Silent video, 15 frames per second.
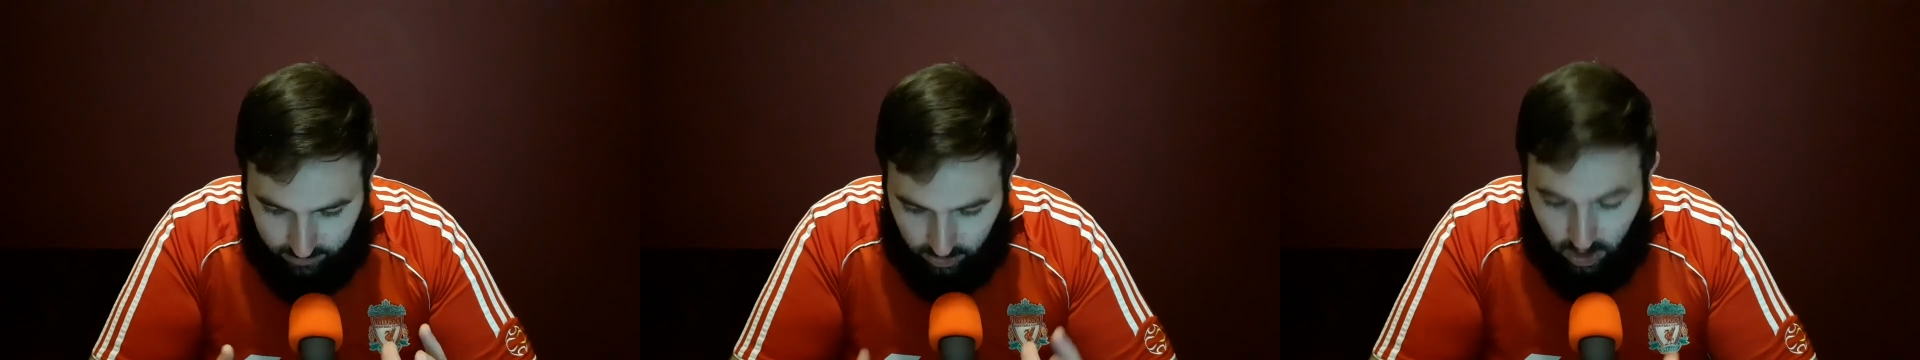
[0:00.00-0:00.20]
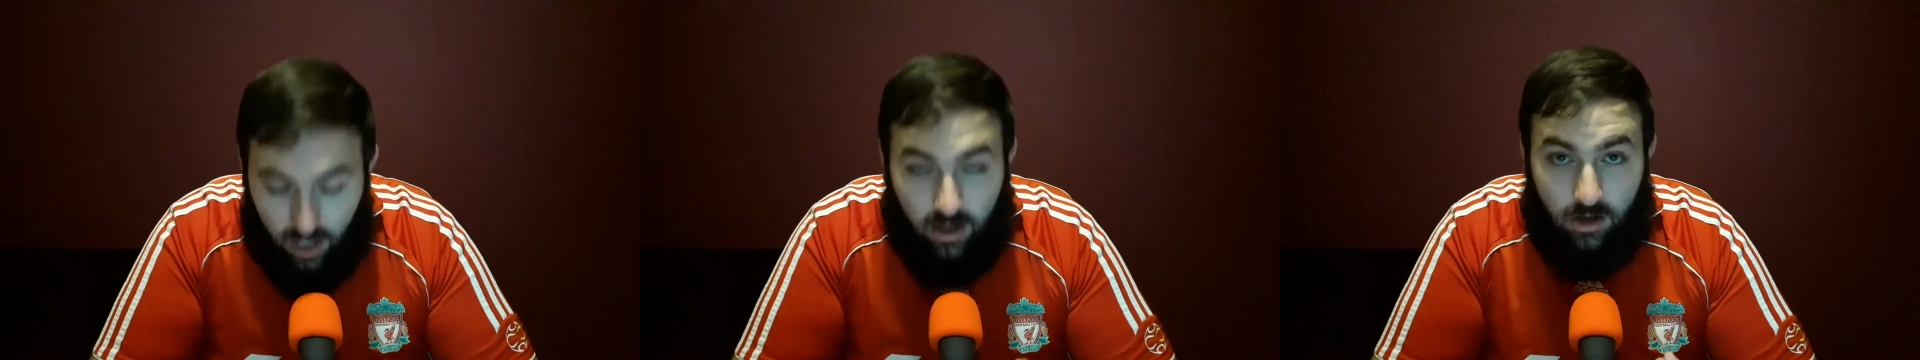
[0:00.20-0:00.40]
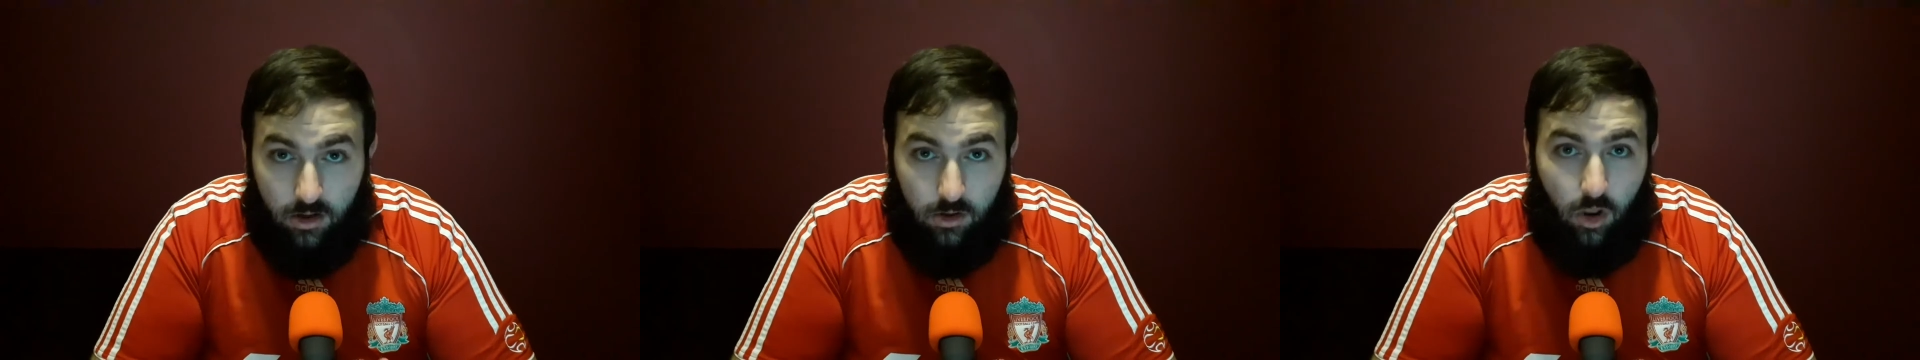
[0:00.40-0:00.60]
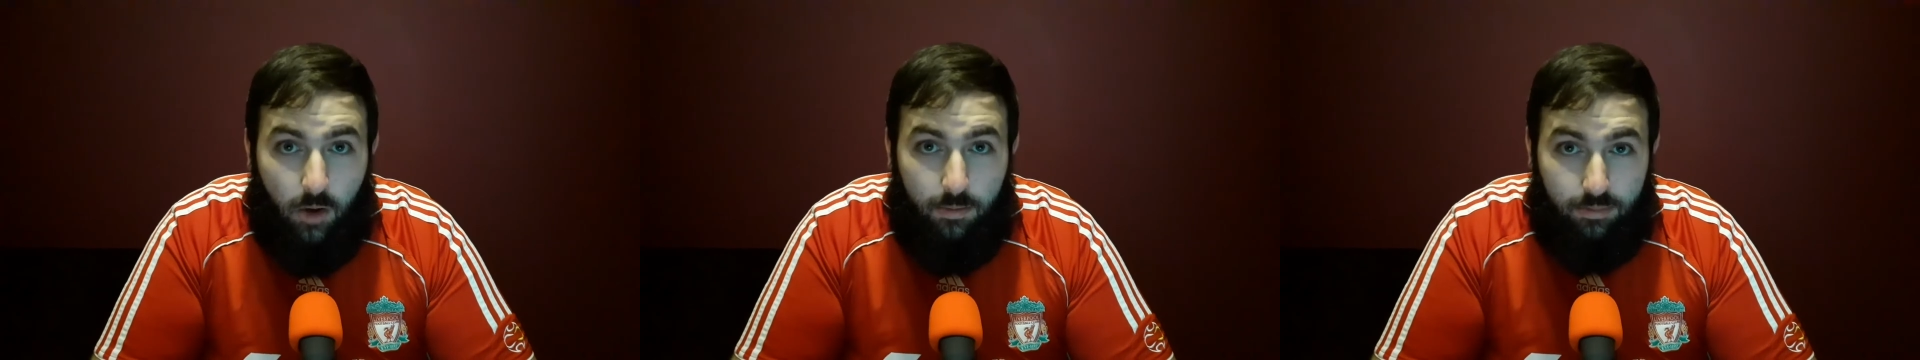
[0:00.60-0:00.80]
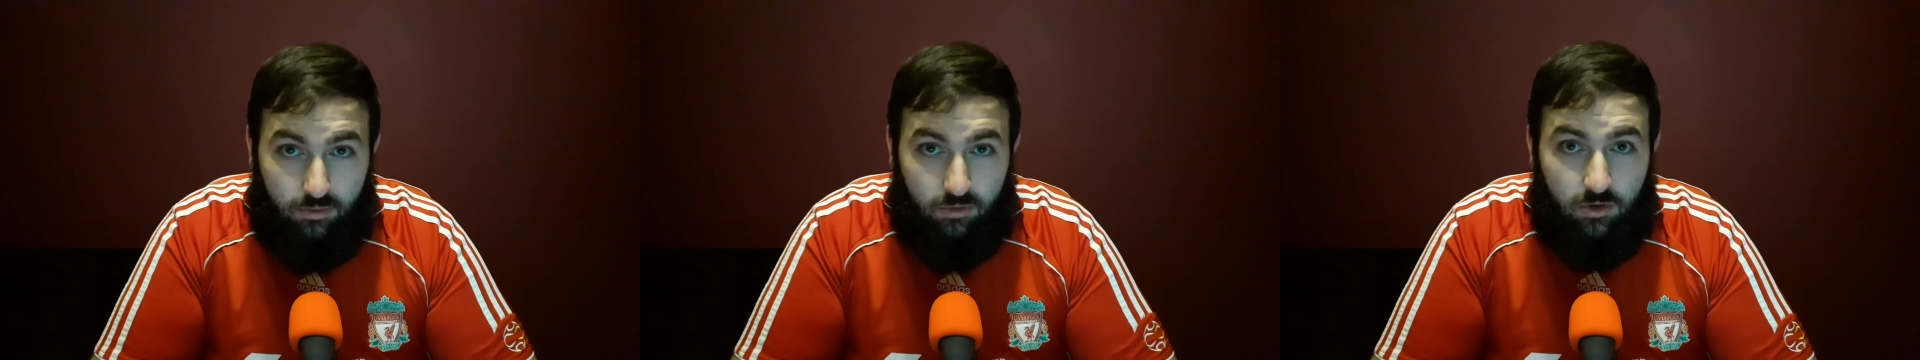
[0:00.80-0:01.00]
Jurgen
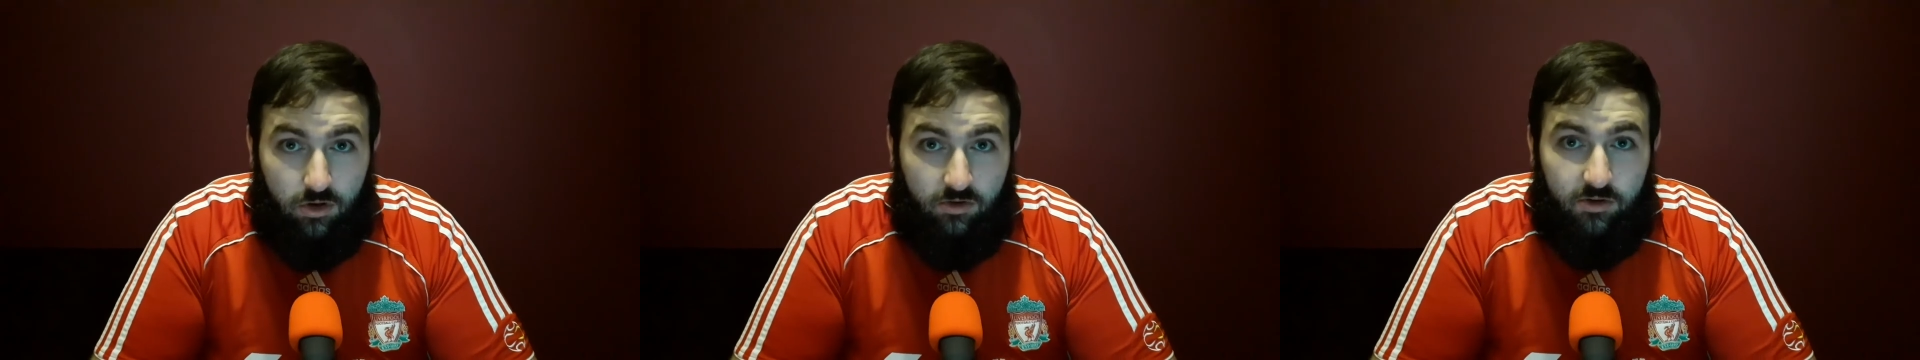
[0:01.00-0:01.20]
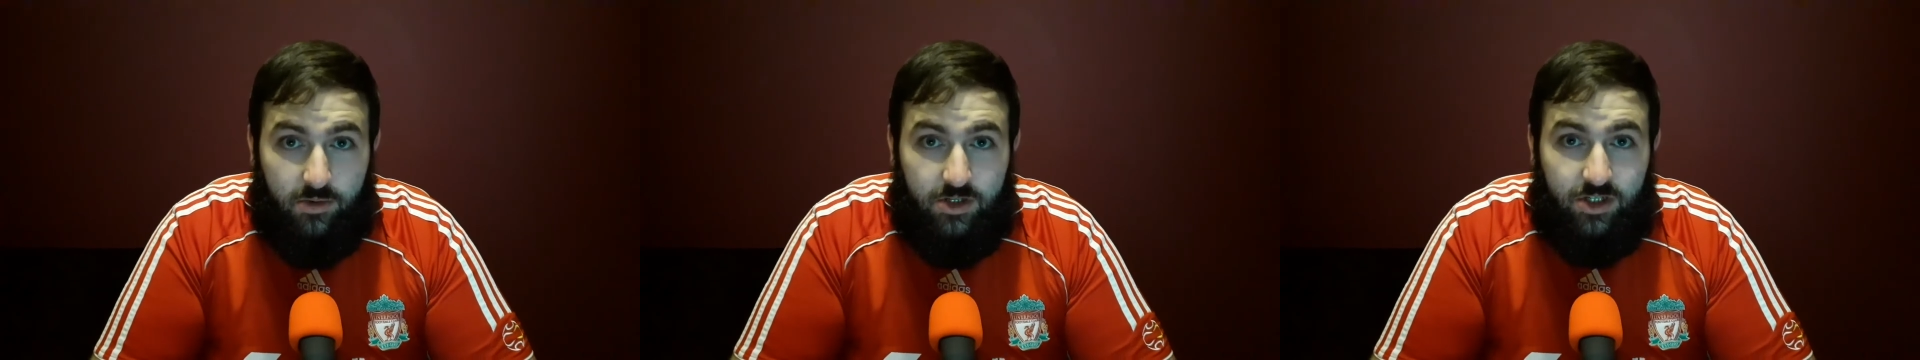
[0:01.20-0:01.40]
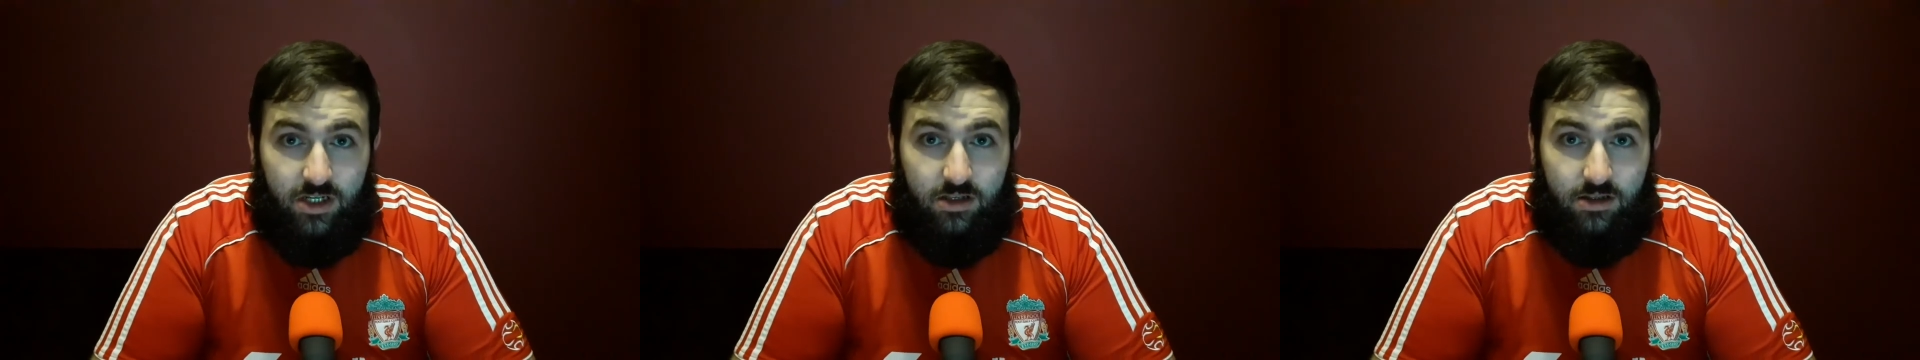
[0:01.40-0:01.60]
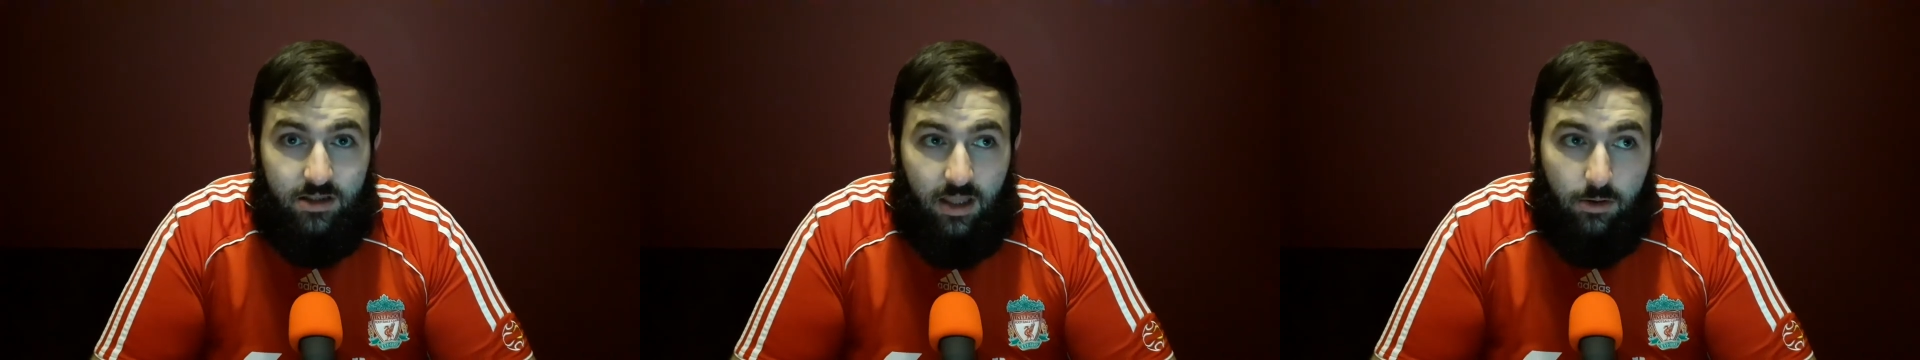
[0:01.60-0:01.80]
Klopp brought Grujic in.